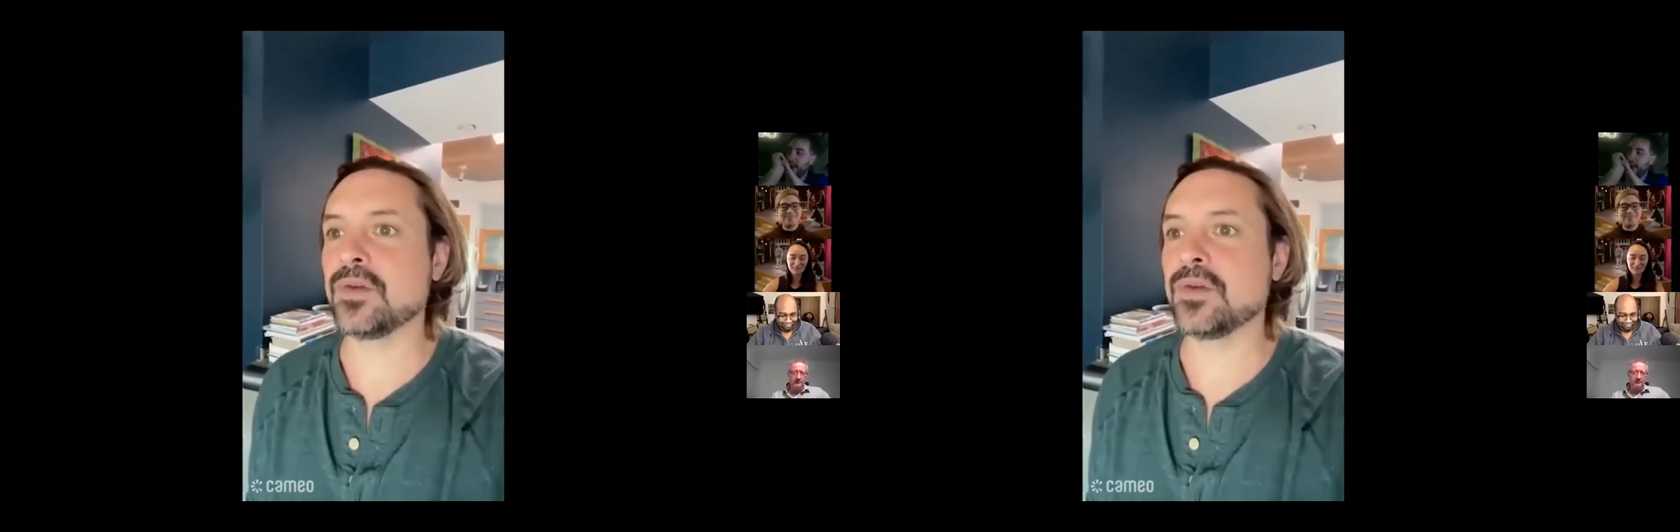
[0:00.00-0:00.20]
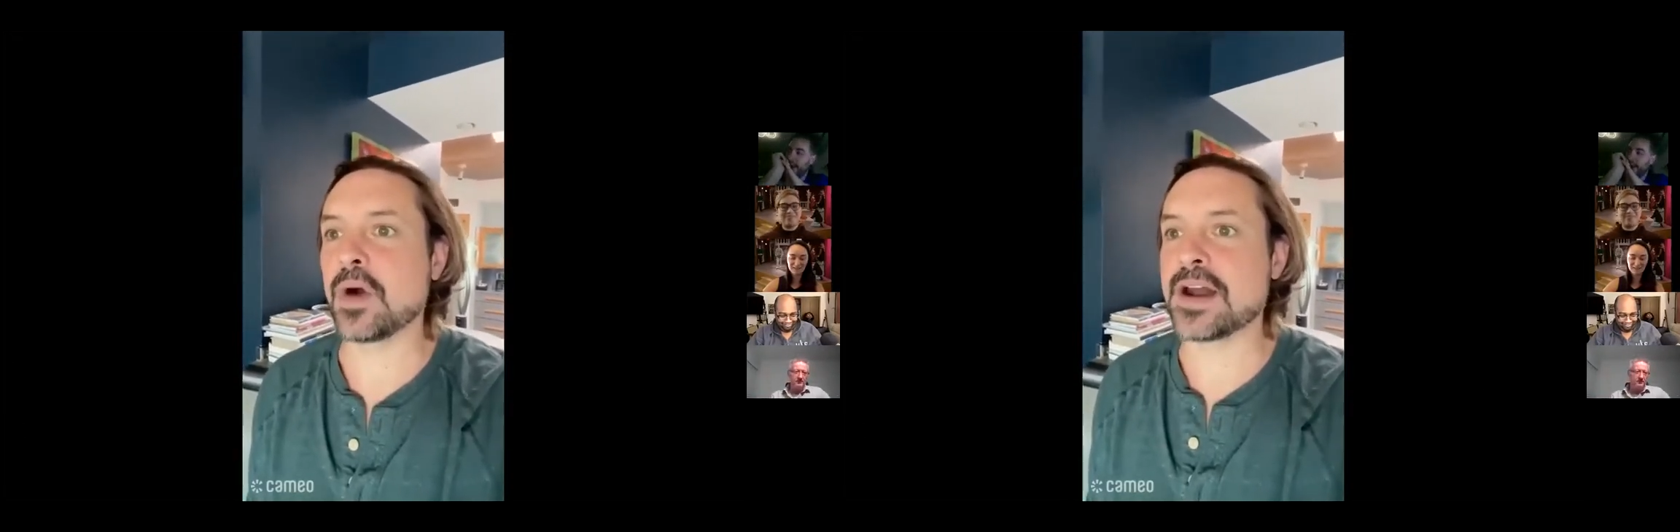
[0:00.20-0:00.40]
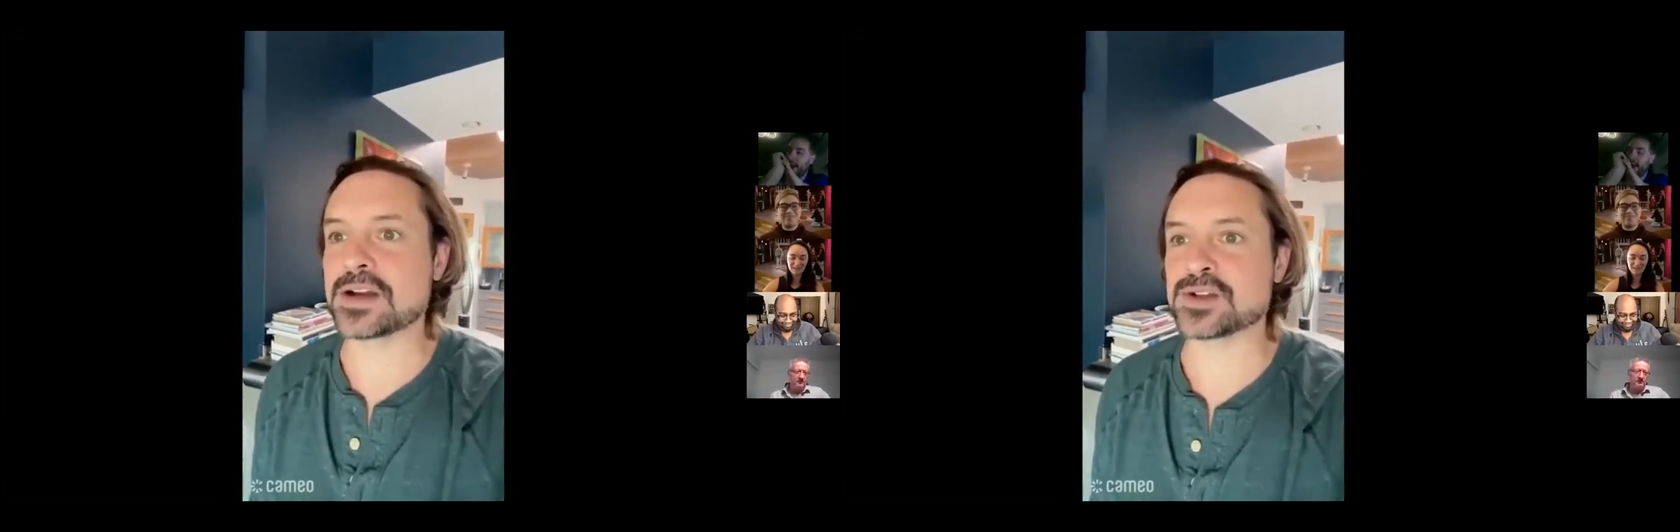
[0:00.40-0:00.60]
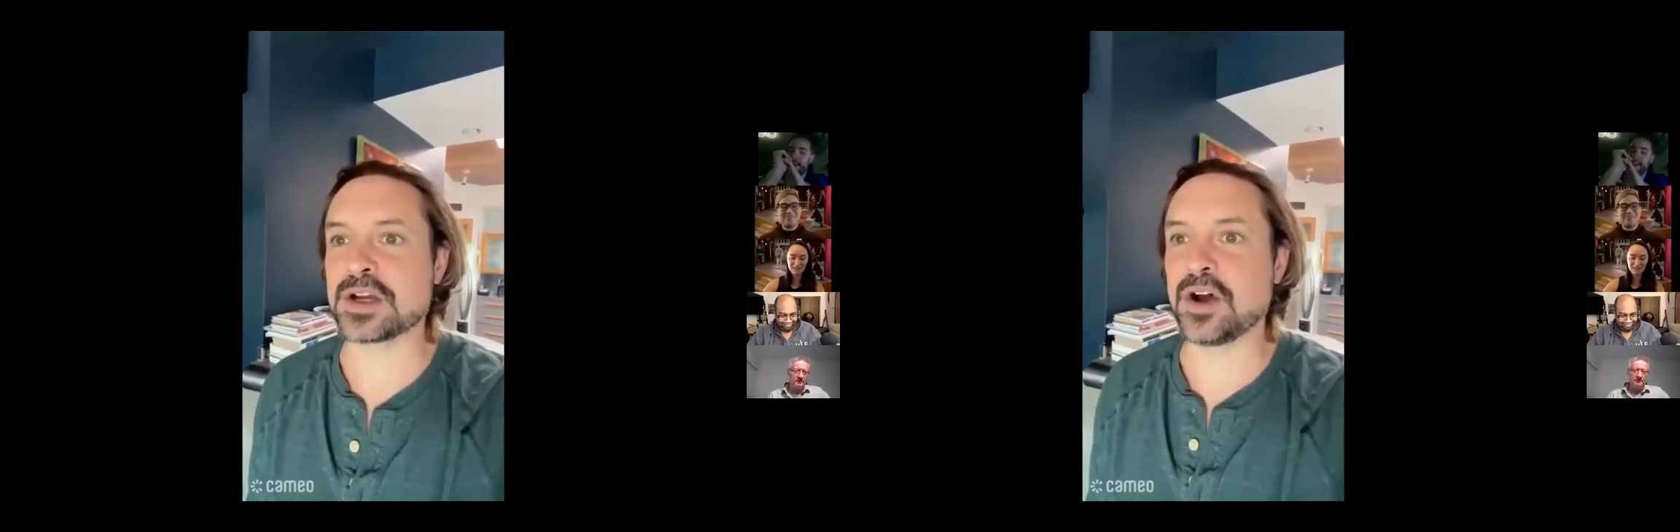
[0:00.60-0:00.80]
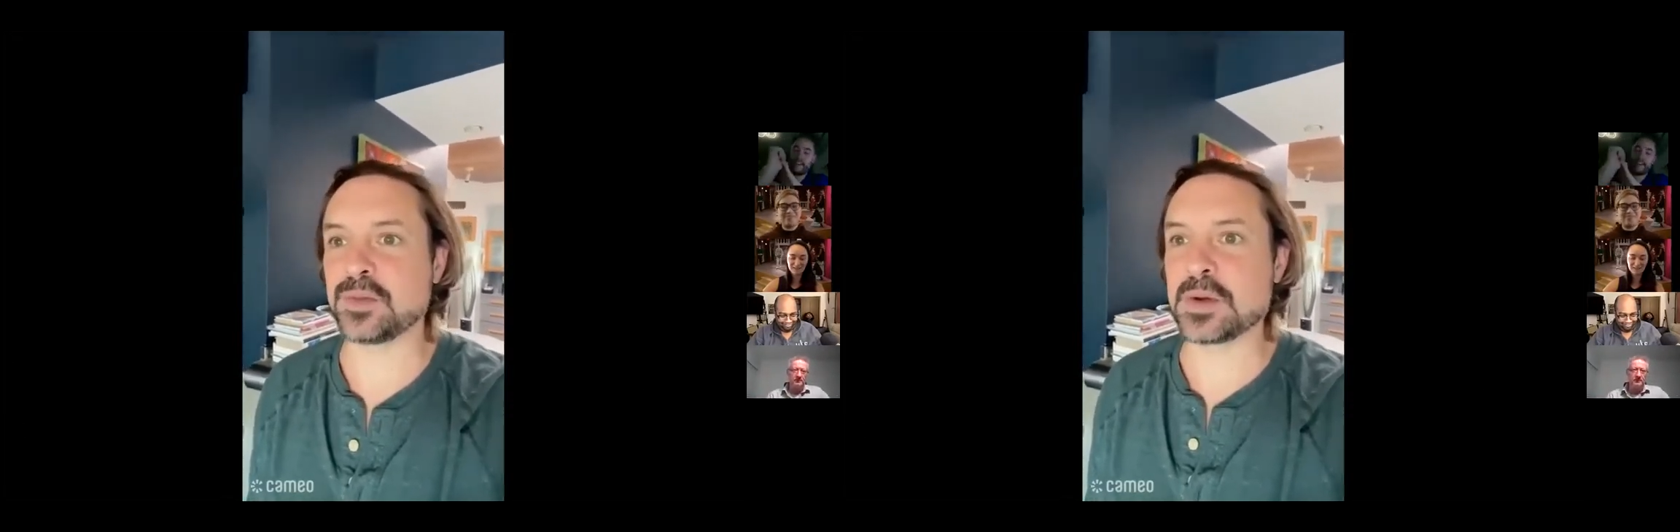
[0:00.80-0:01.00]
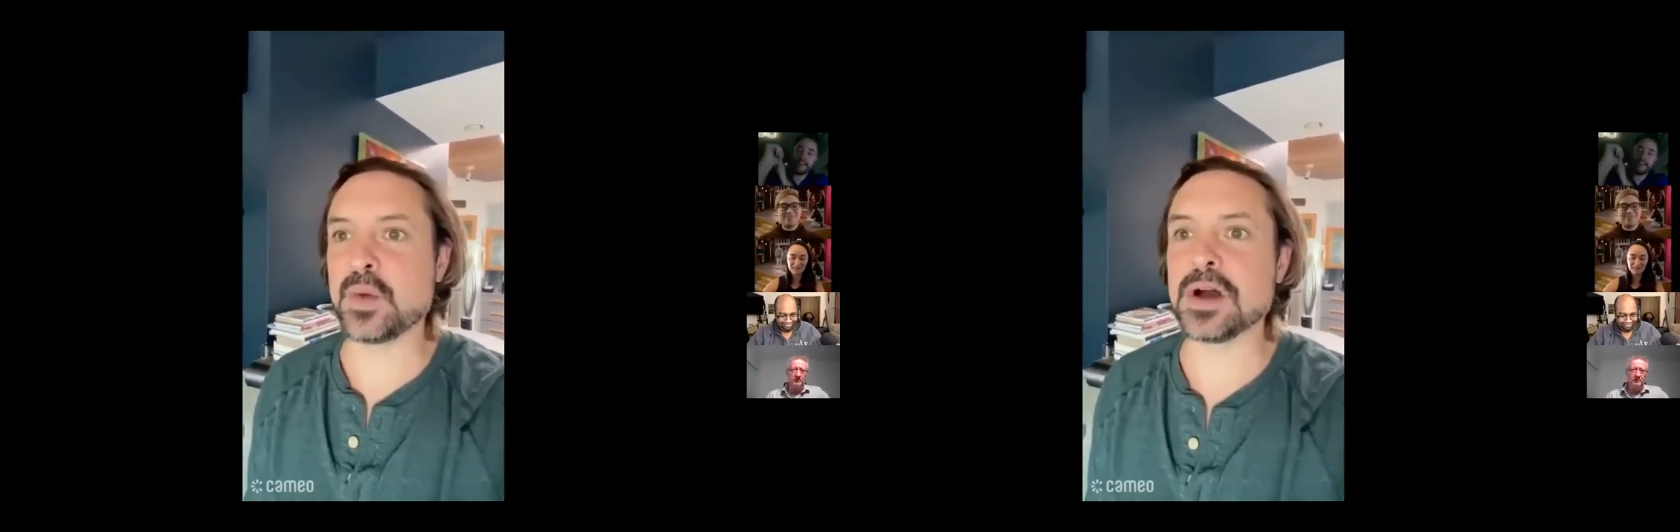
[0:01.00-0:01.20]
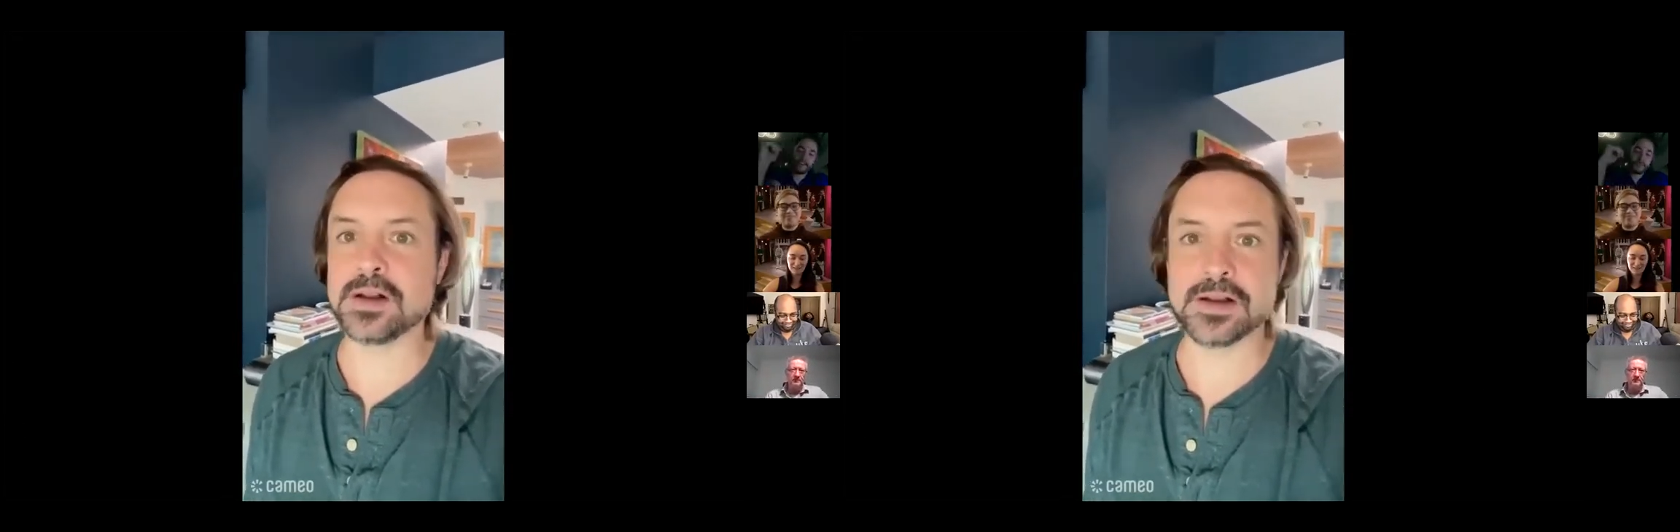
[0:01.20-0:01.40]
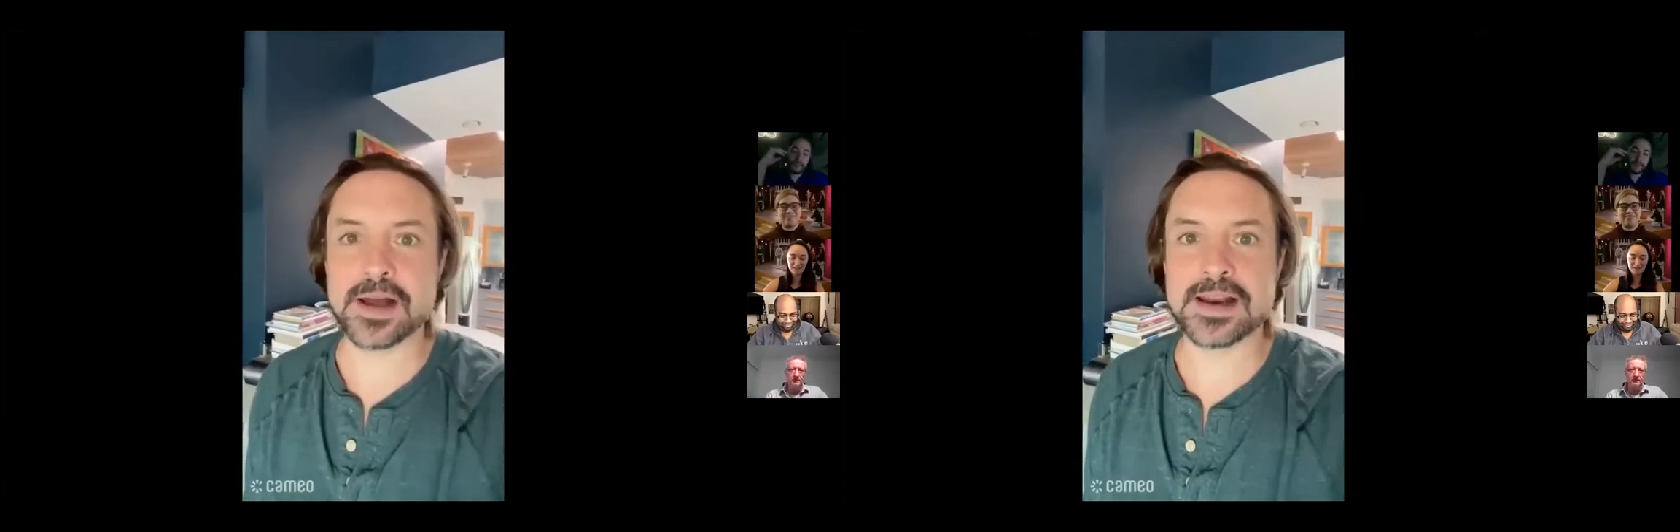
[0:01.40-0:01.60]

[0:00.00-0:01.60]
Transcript: Ryder actually calls me Will.